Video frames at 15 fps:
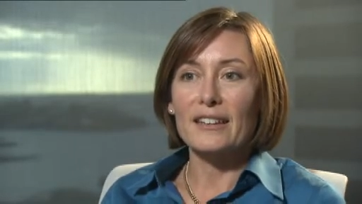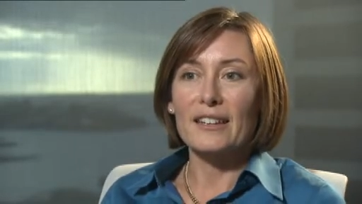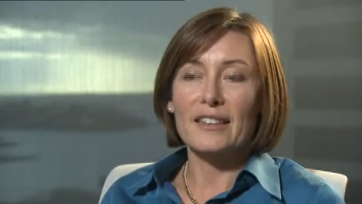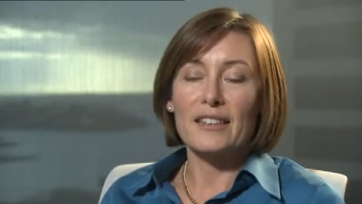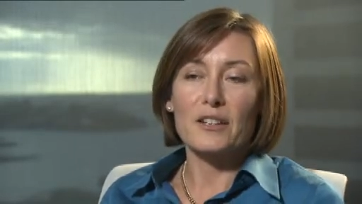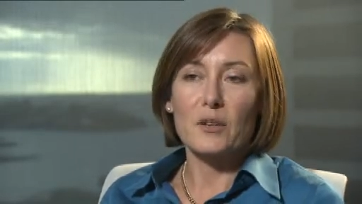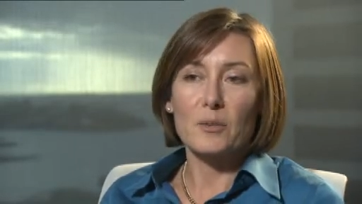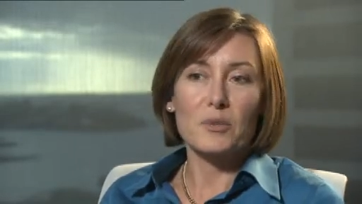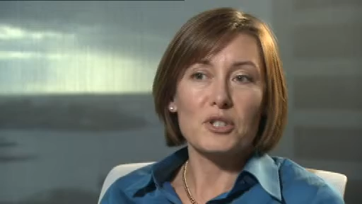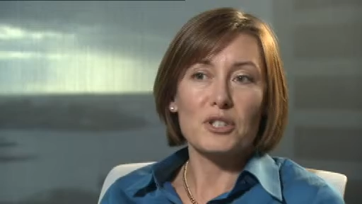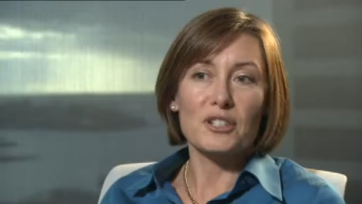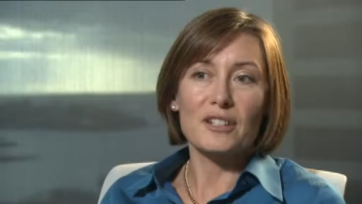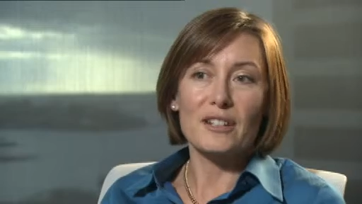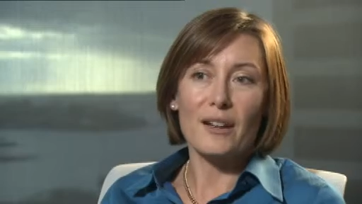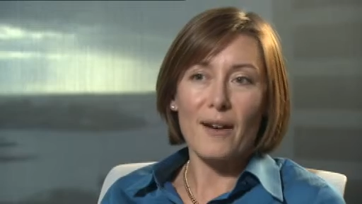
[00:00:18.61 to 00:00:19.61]
get that
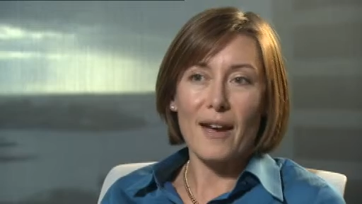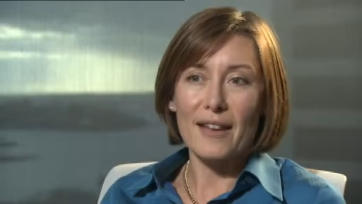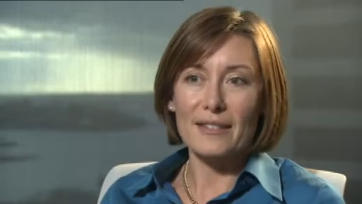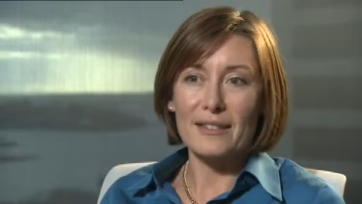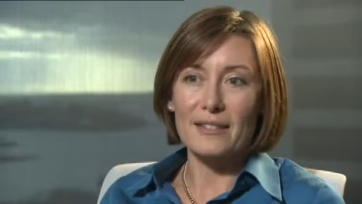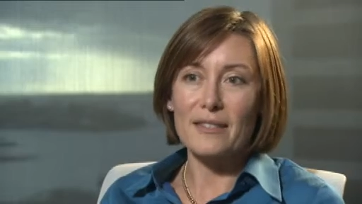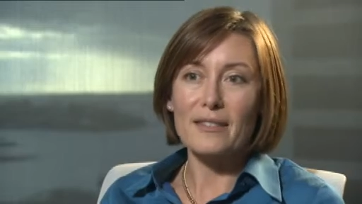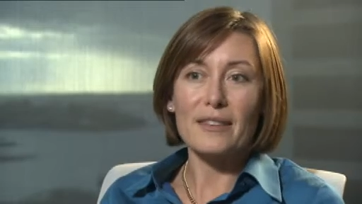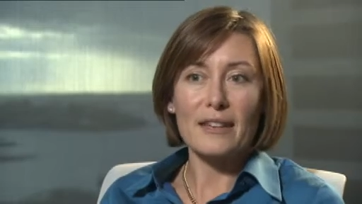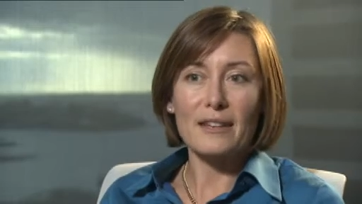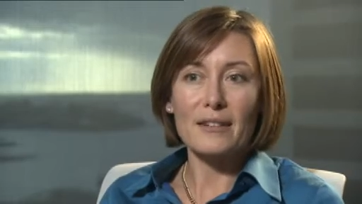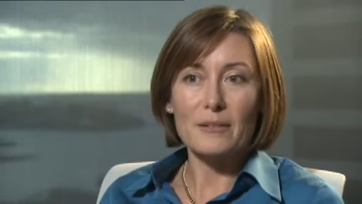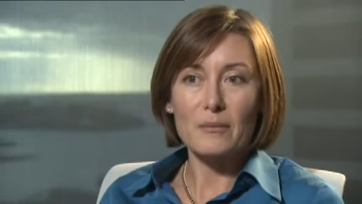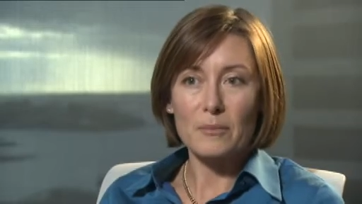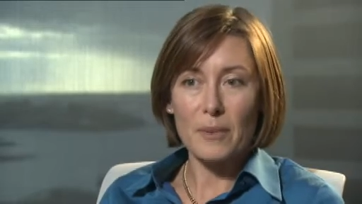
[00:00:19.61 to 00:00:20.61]
opportunity to go out and
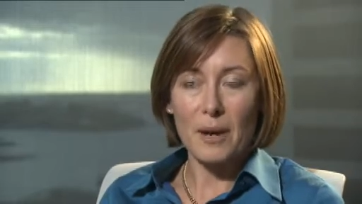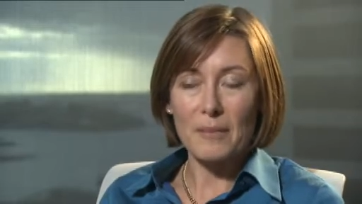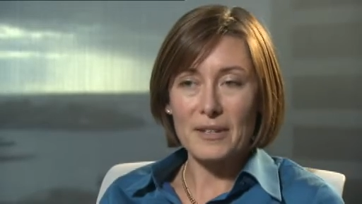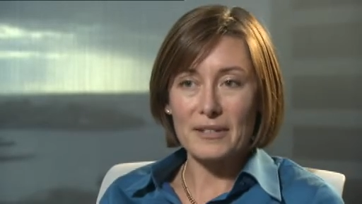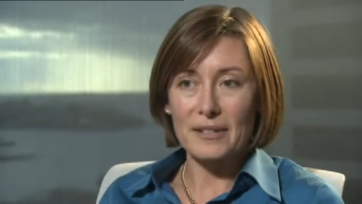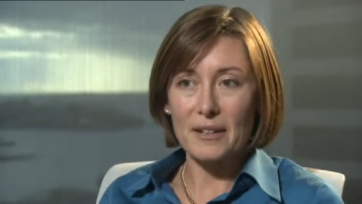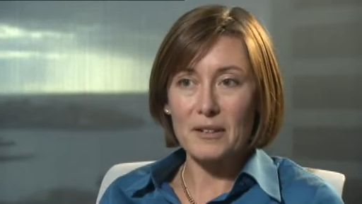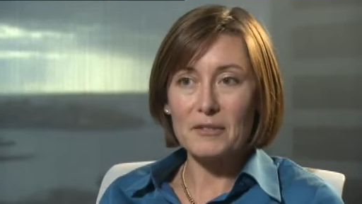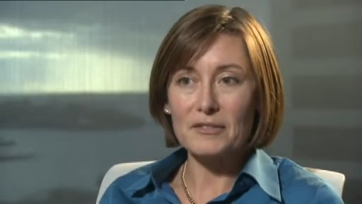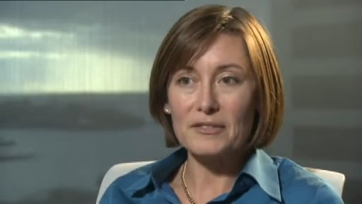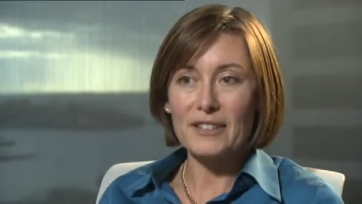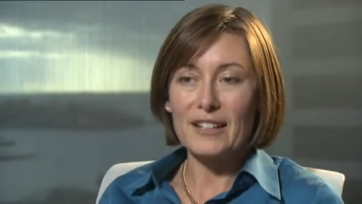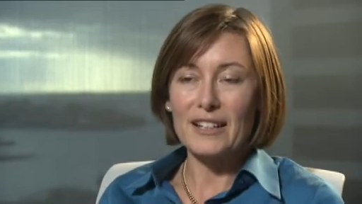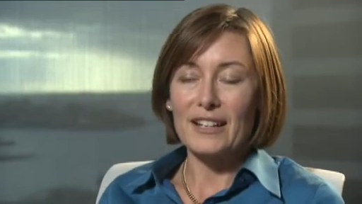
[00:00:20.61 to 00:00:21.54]
think by myself.